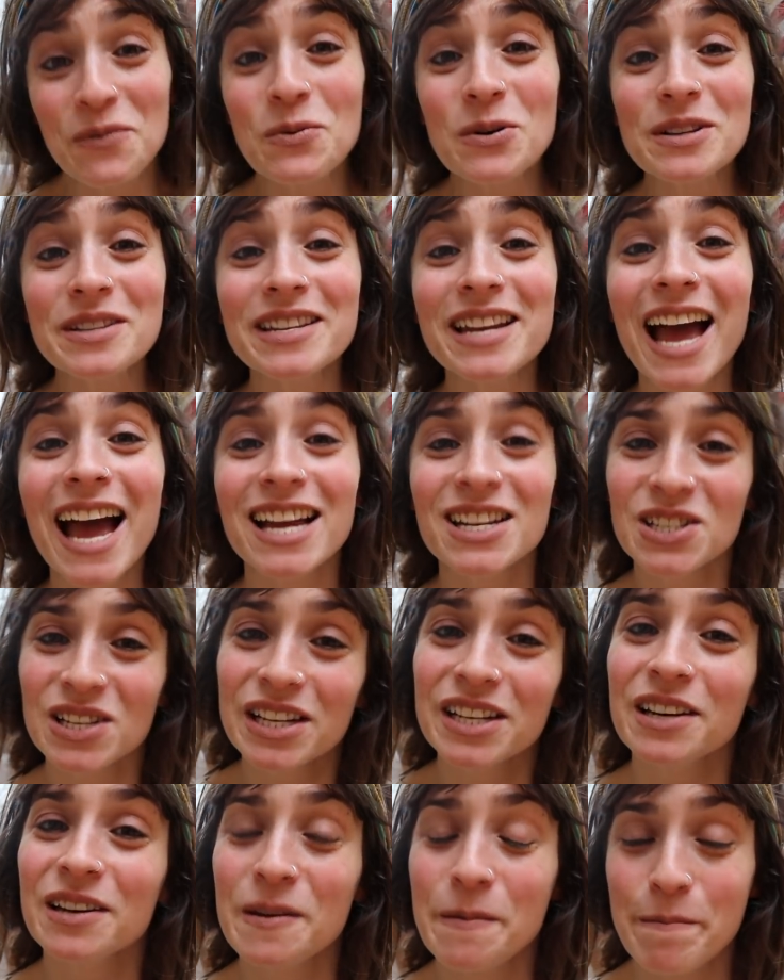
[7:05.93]
I wasn't
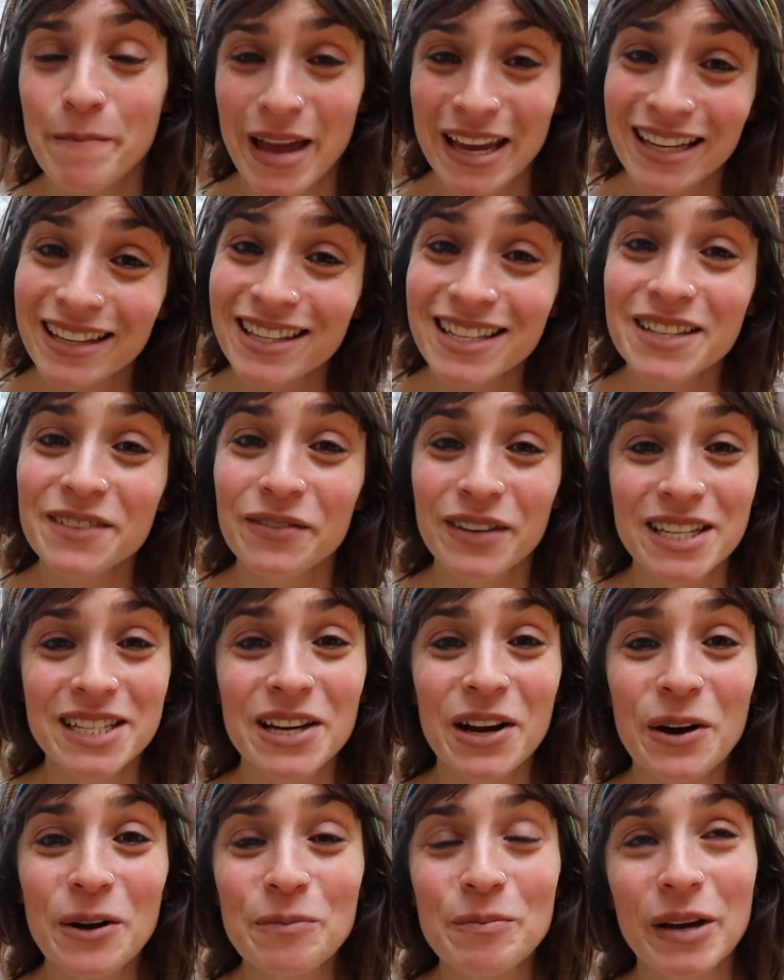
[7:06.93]
actually gonna make this
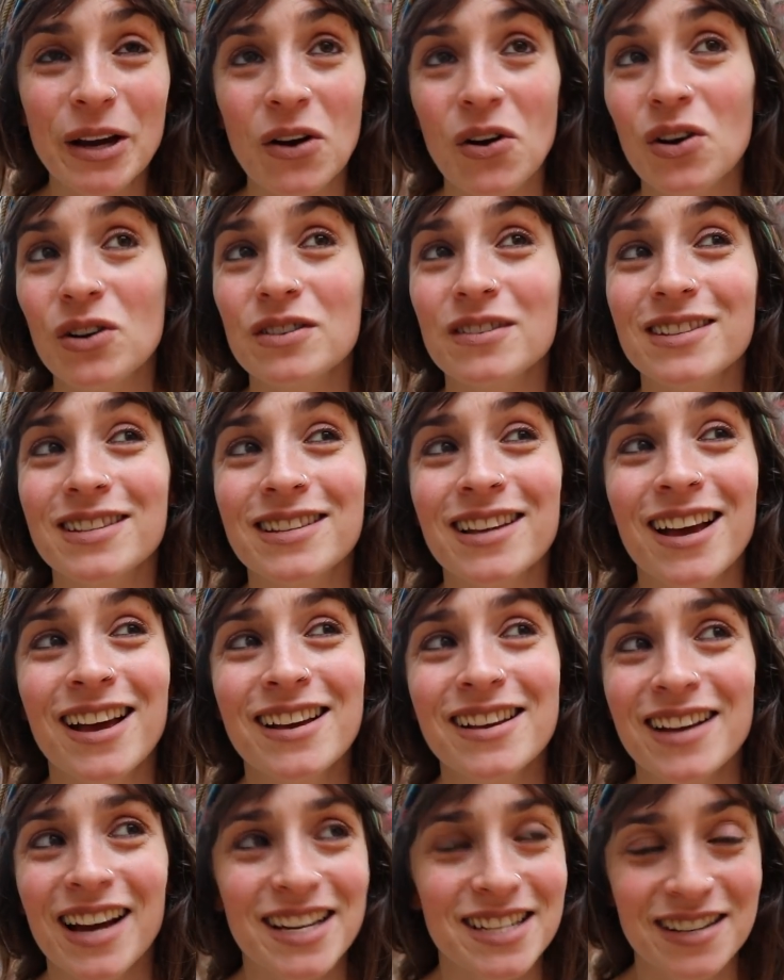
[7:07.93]
video because,
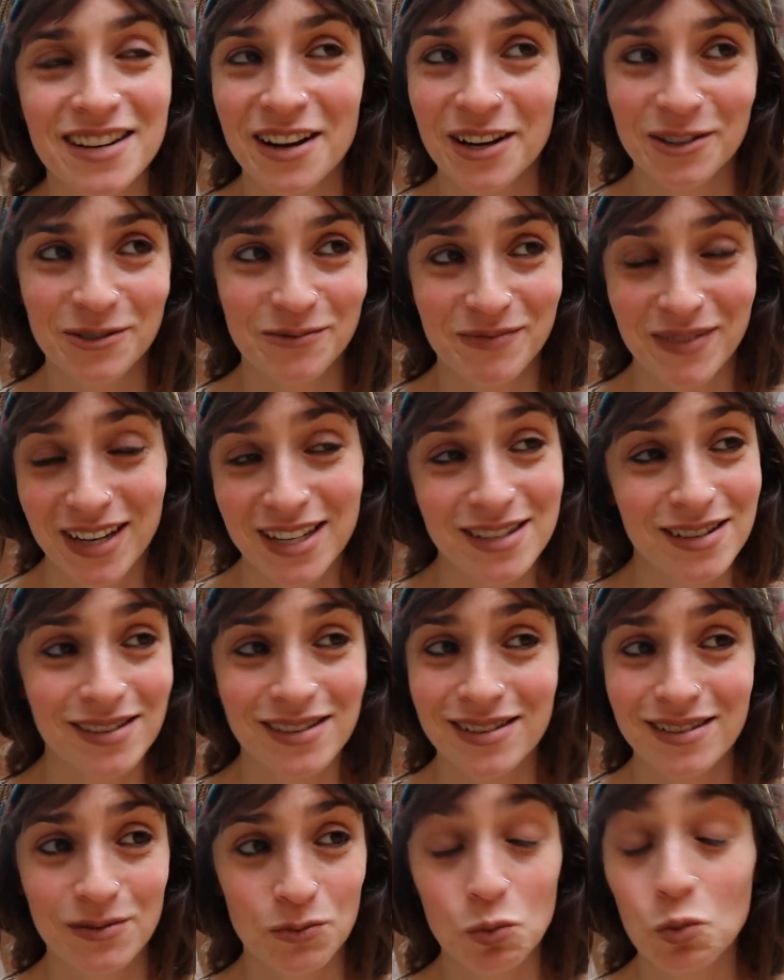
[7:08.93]
I don't know, I
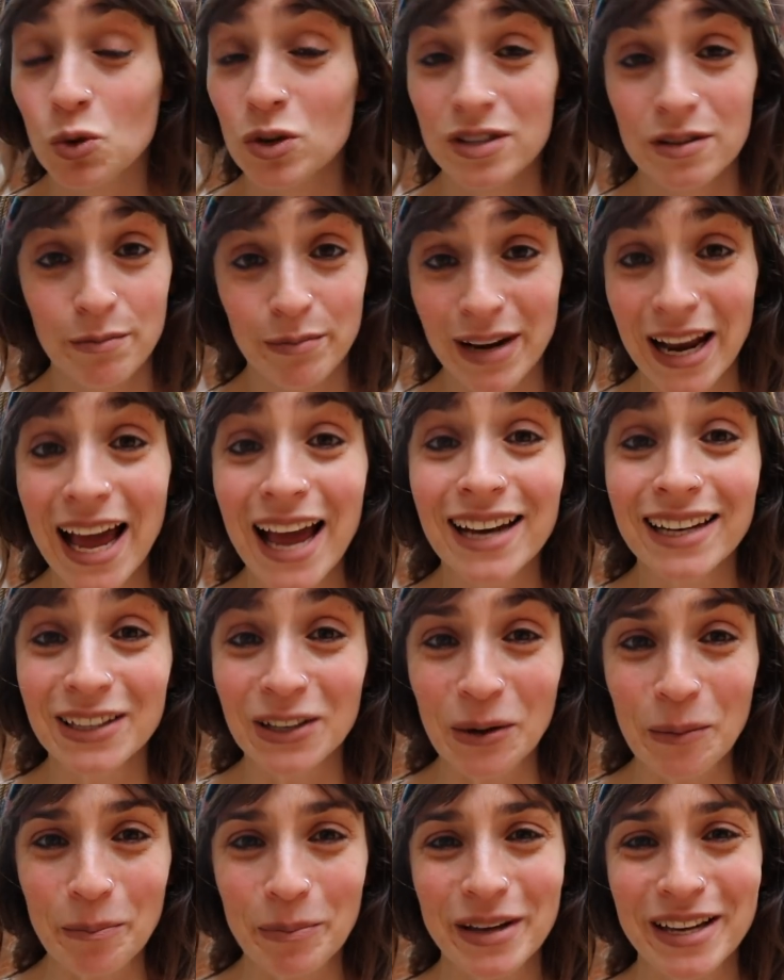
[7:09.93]
just wasn't planning
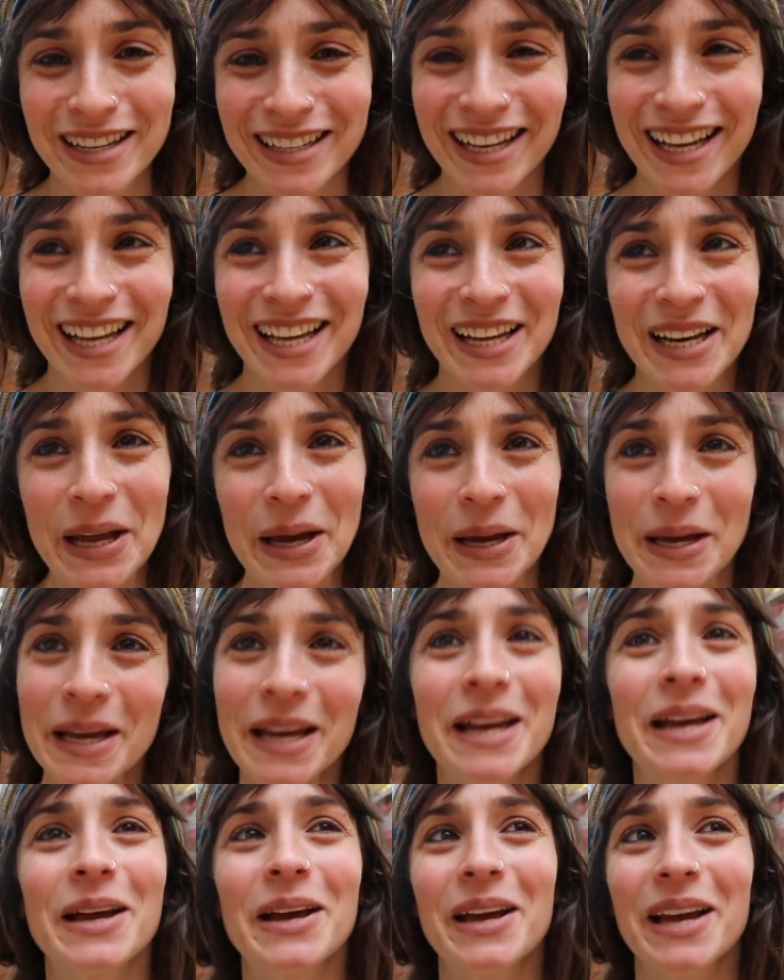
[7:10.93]
on, but like
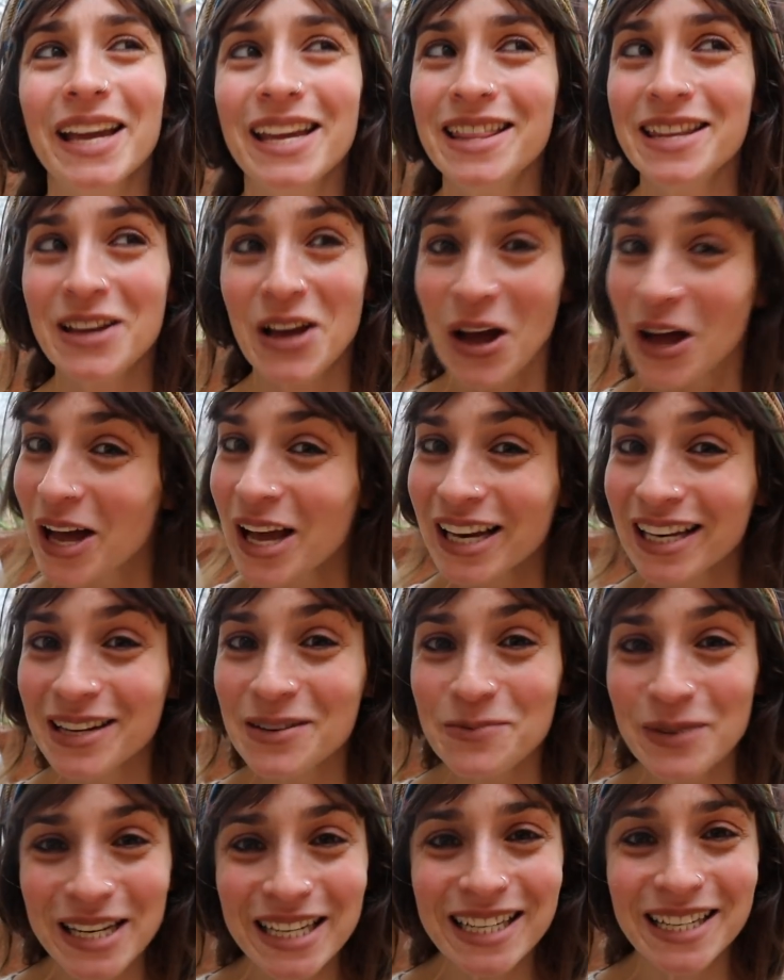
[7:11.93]
in the early
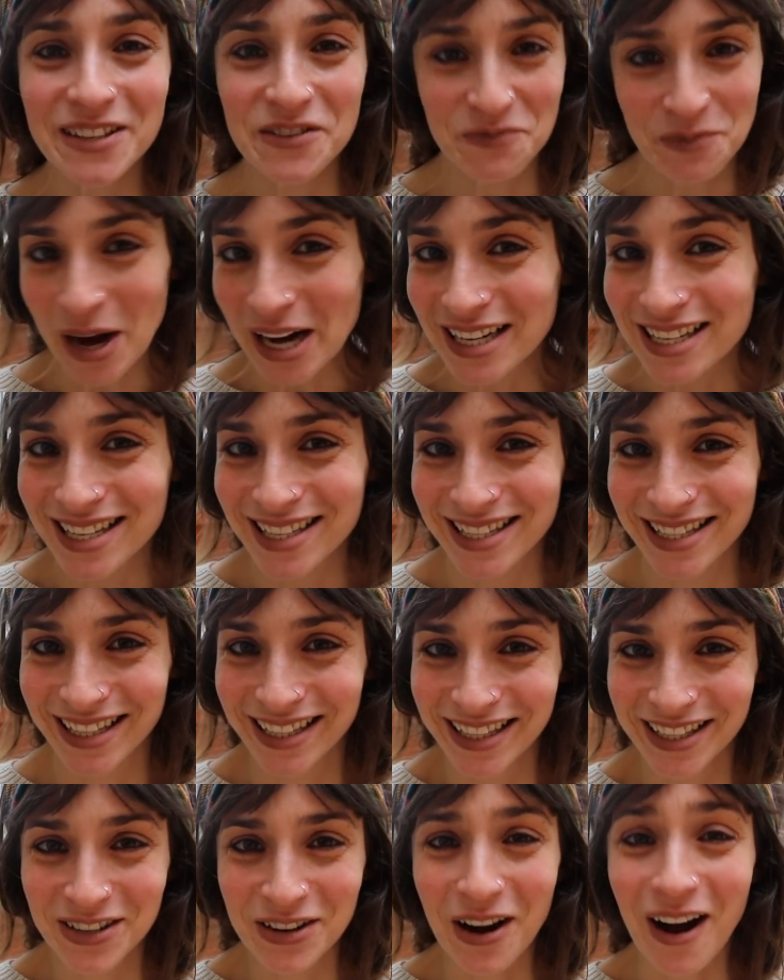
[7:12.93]
weeks of pregnancy,
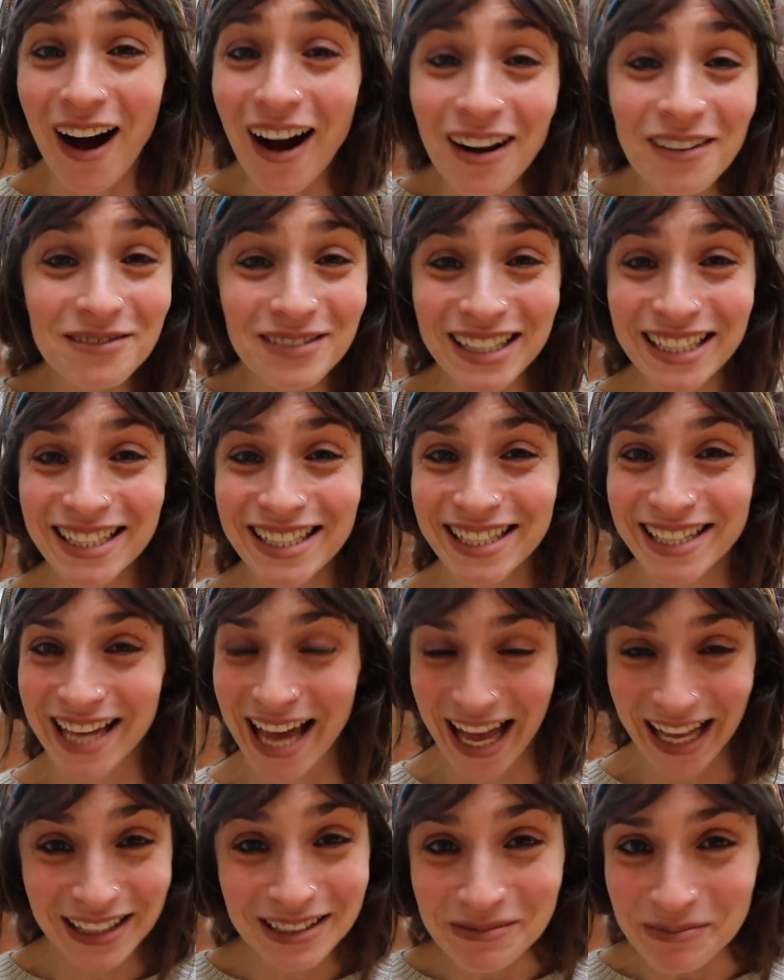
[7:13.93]
you can't really
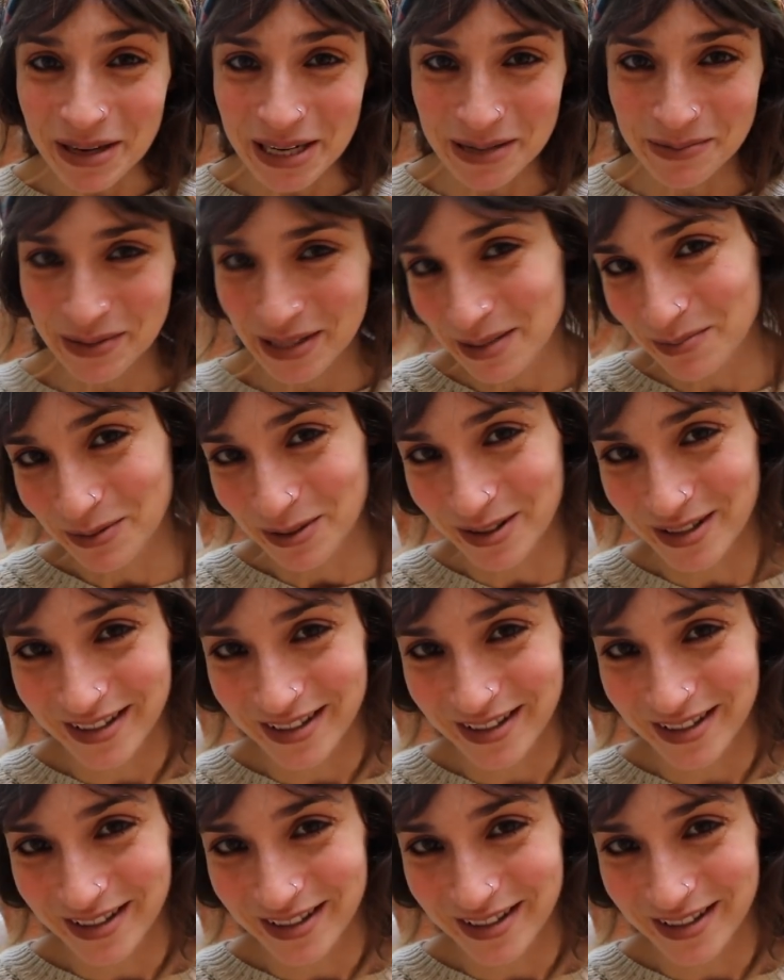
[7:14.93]
tell many people.